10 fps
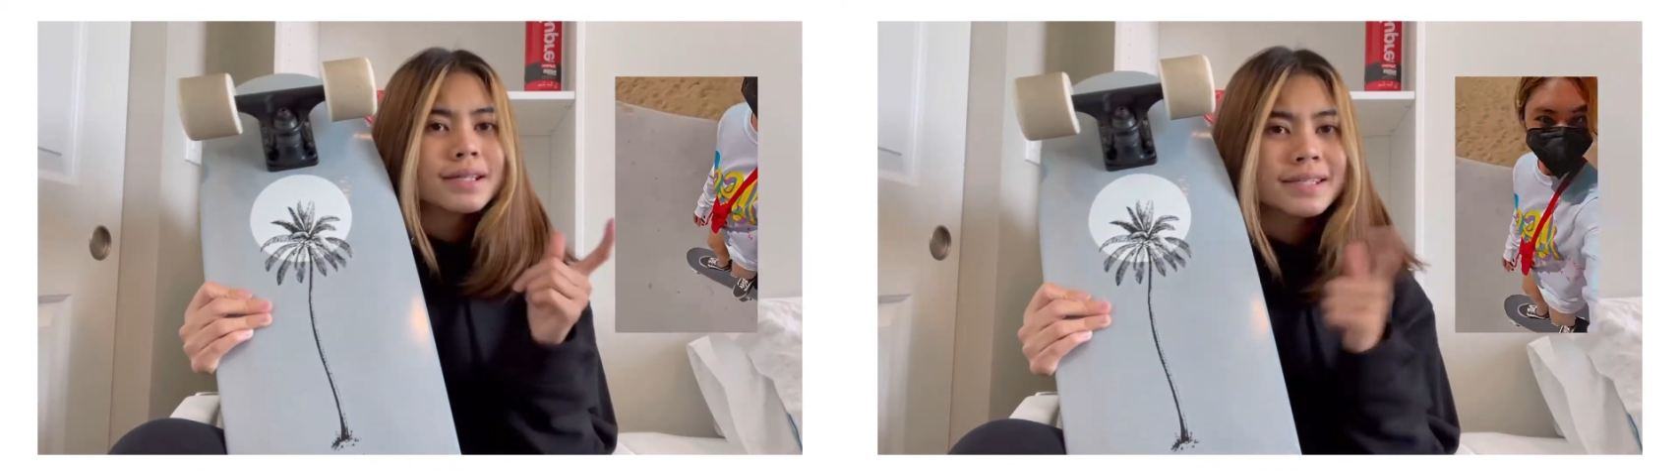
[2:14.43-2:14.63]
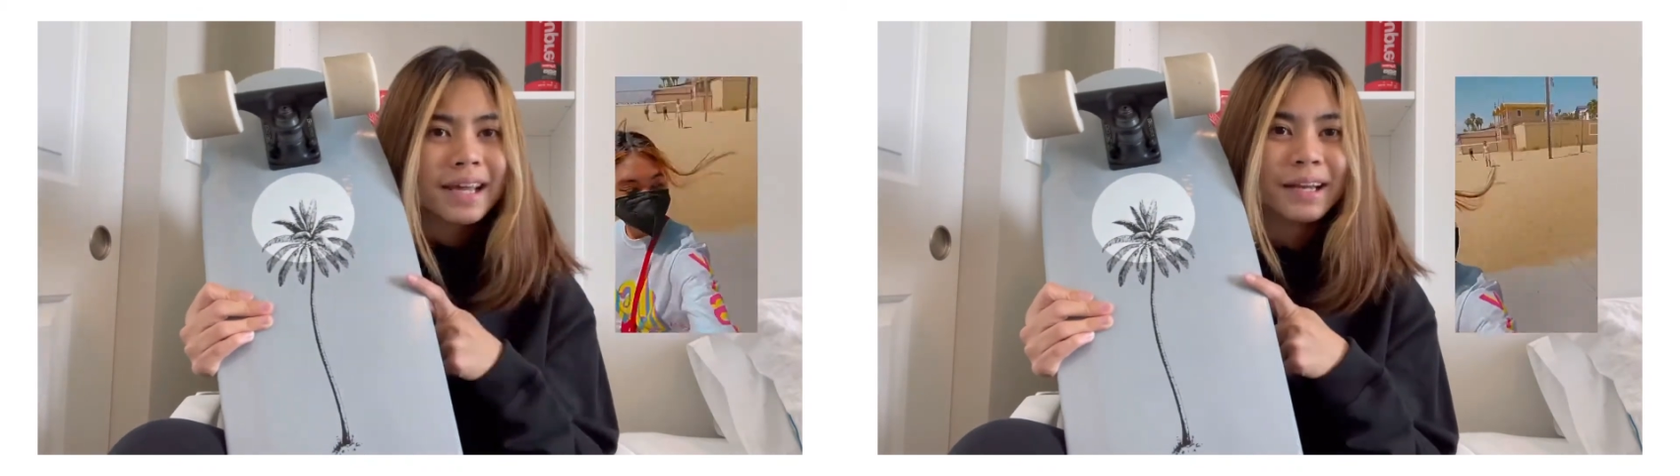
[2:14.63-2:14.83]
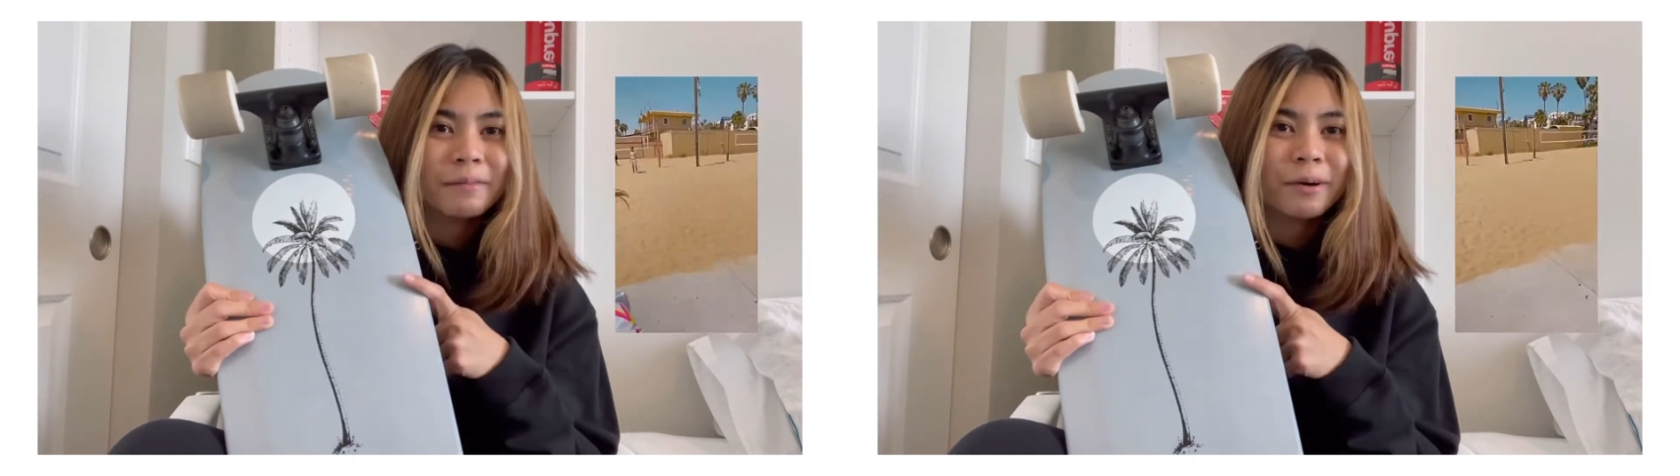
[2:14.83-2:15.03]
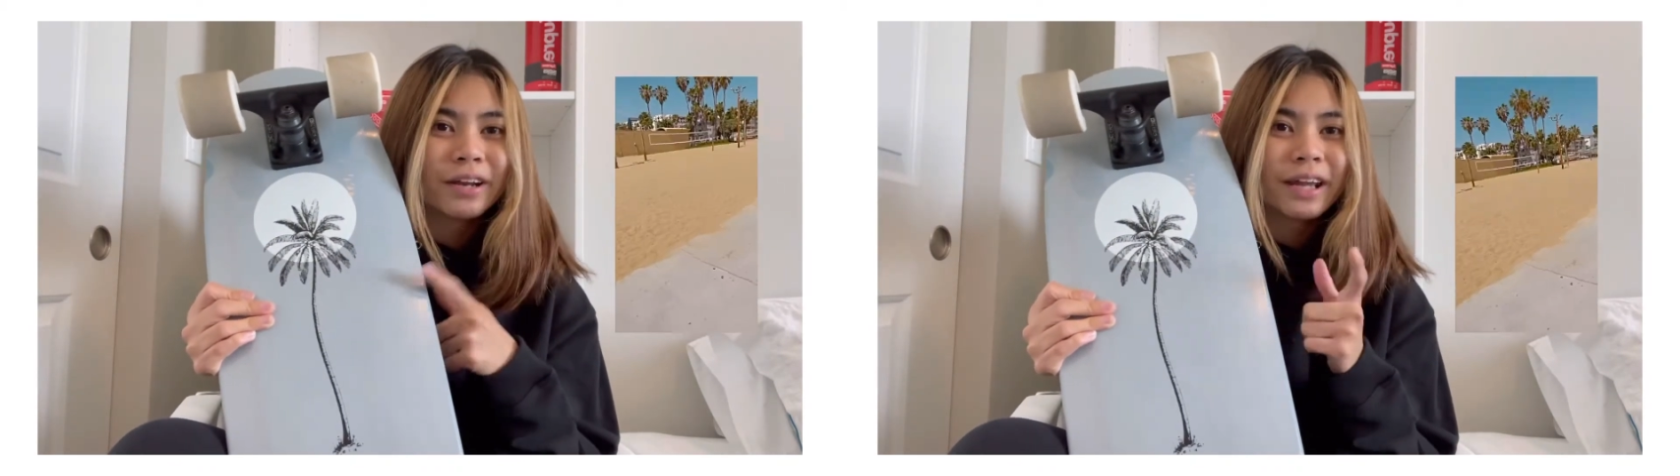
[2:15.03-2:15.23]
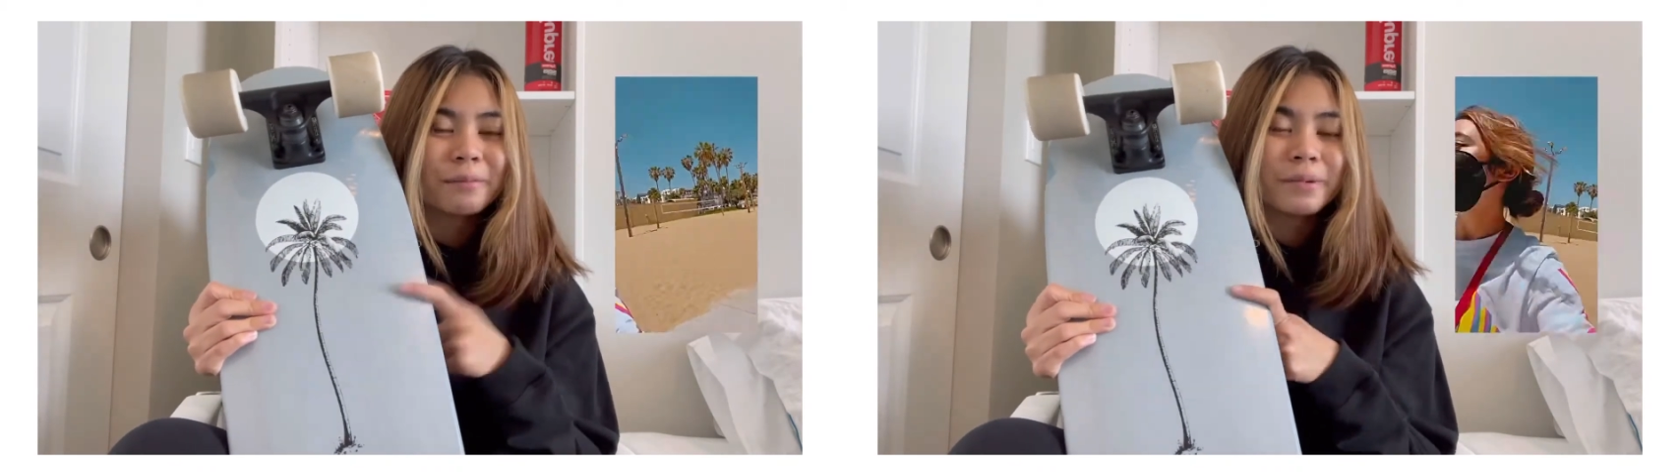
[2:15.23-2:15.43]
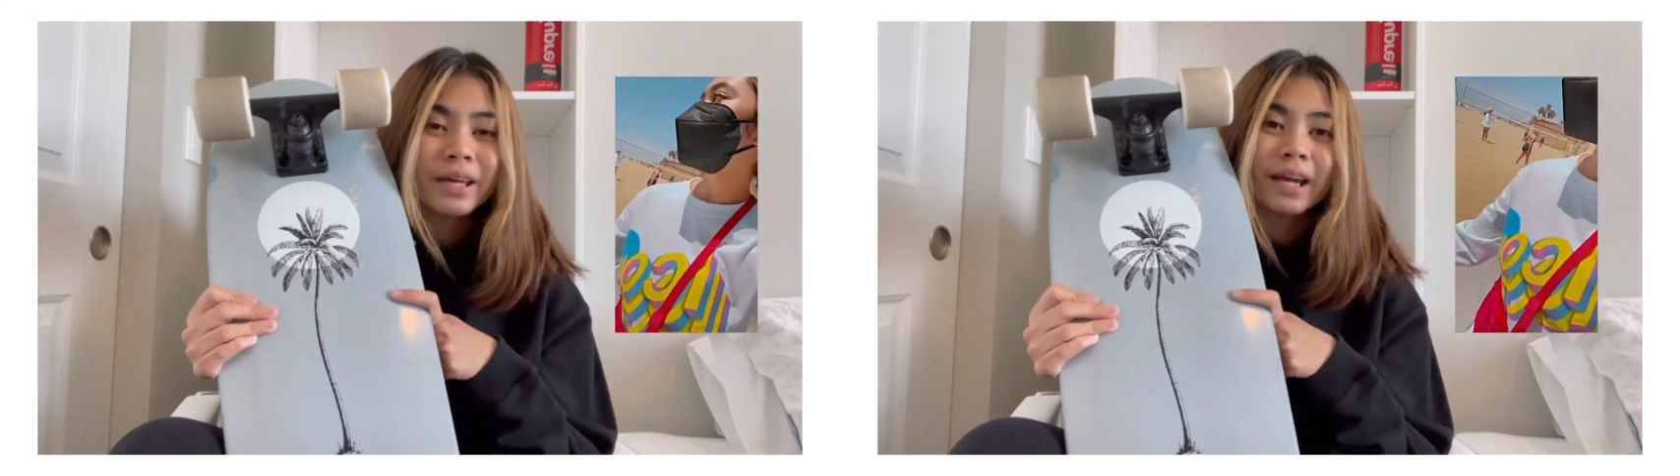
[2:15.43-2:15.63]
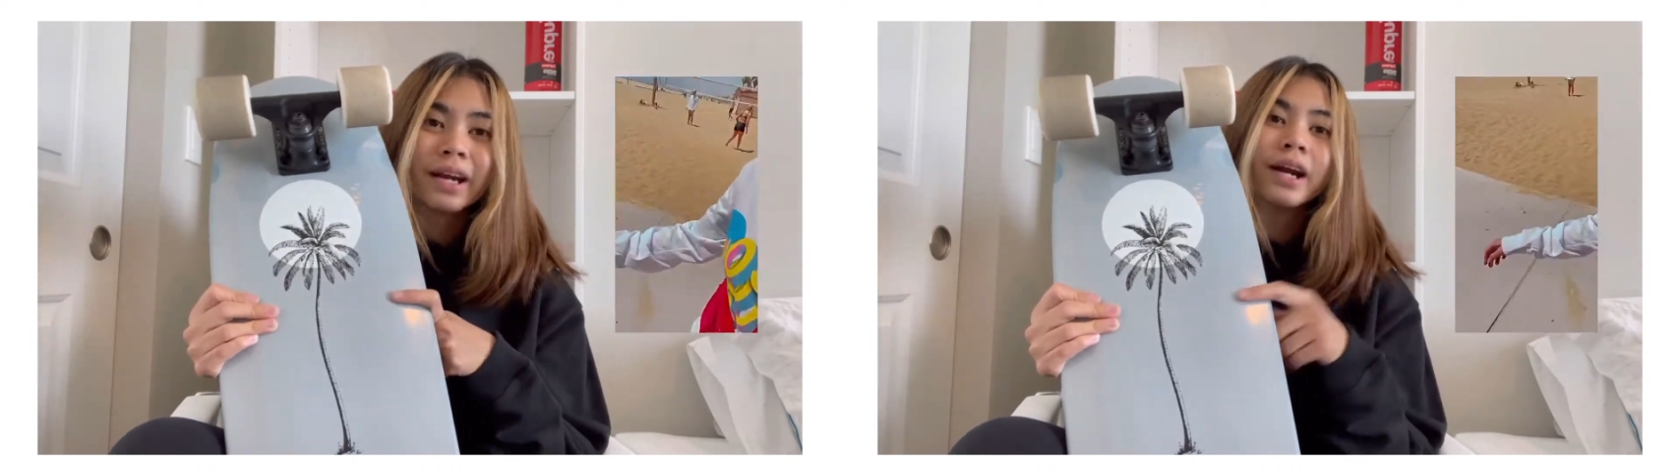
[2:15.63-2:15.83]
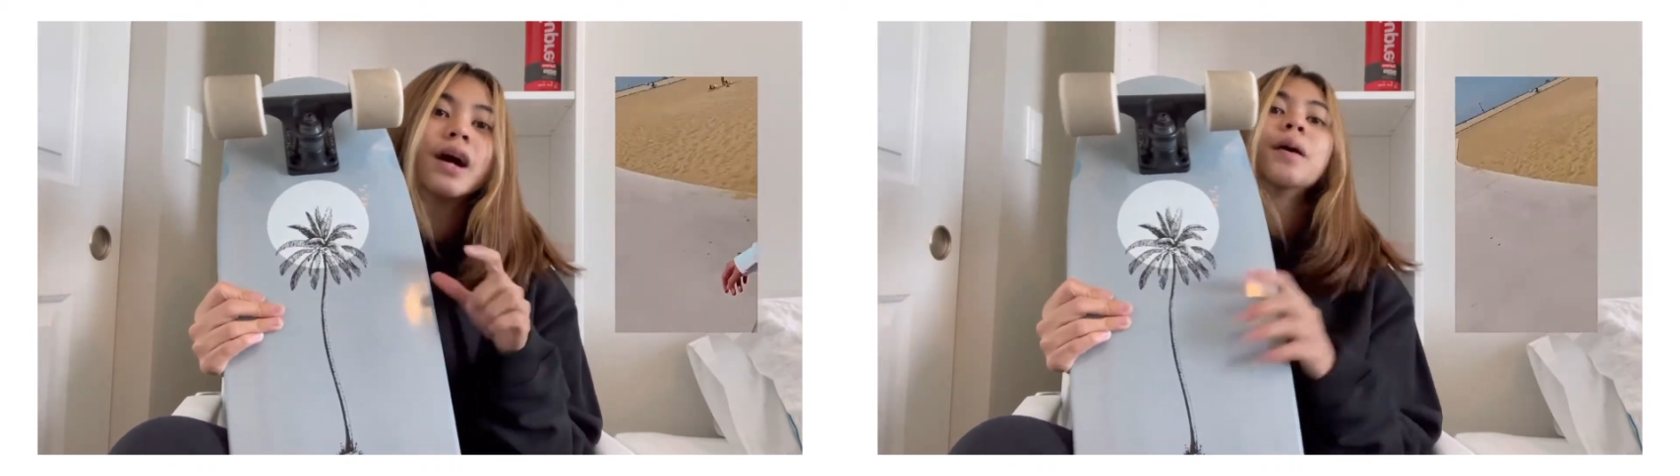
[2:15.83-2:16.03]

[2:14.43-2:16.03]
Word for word: Santa Monica Pier.